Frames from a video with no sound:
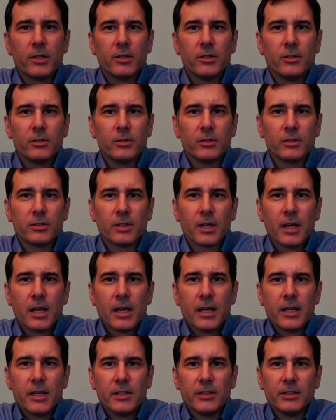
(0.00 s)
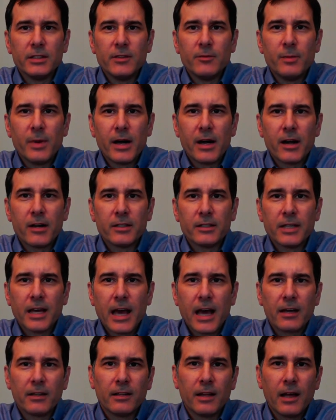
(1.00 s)
do is live by our
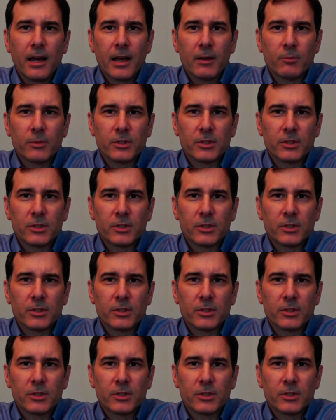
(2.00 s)
tagline,